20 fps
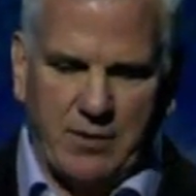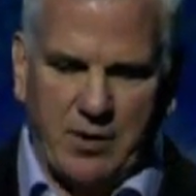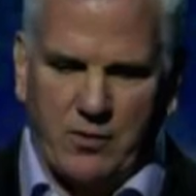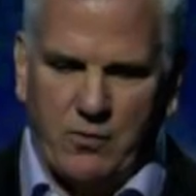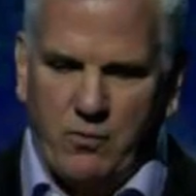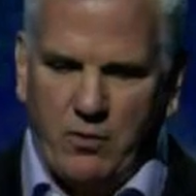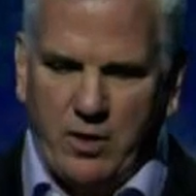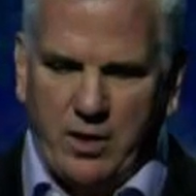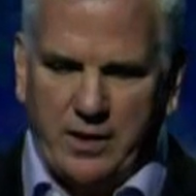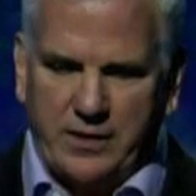
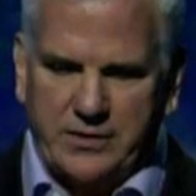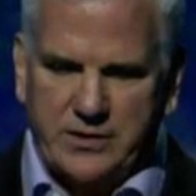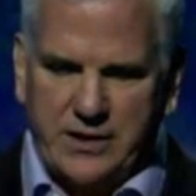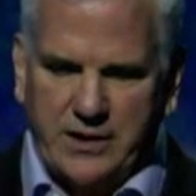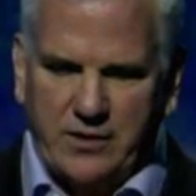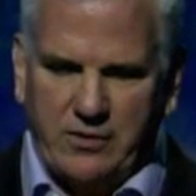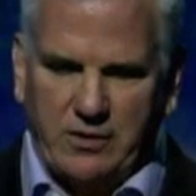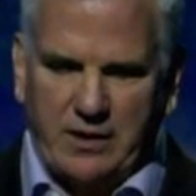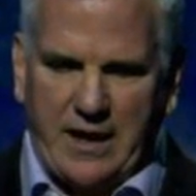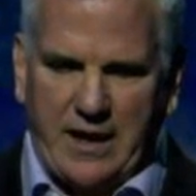Mark Wallace,
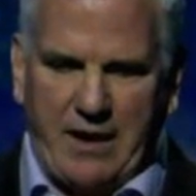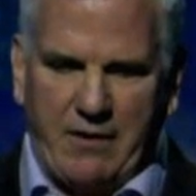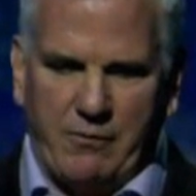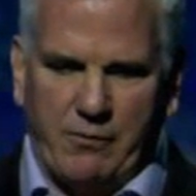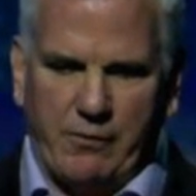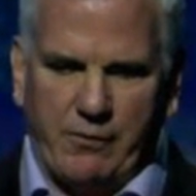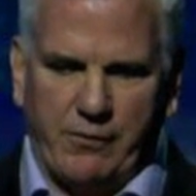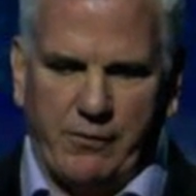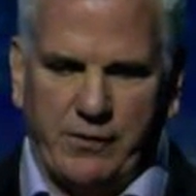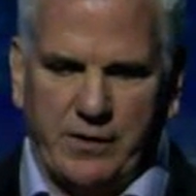I know a lot of
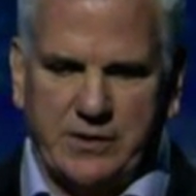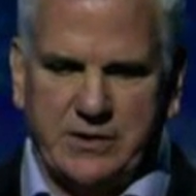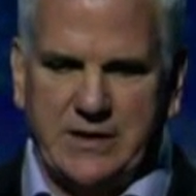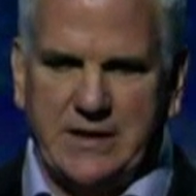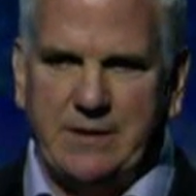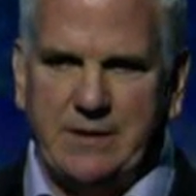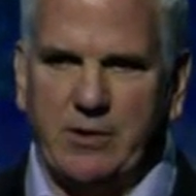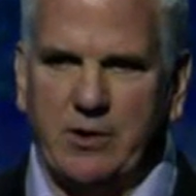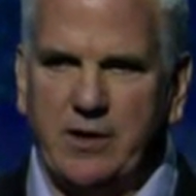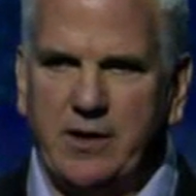the riverfront
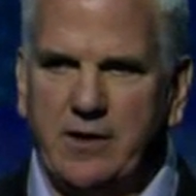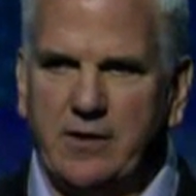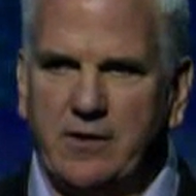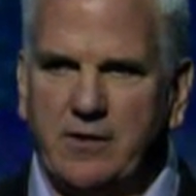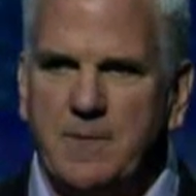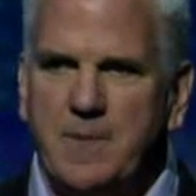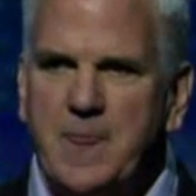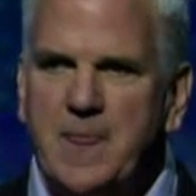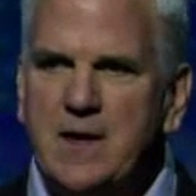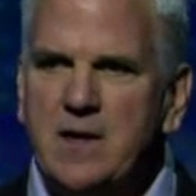team are
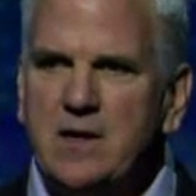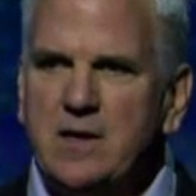here.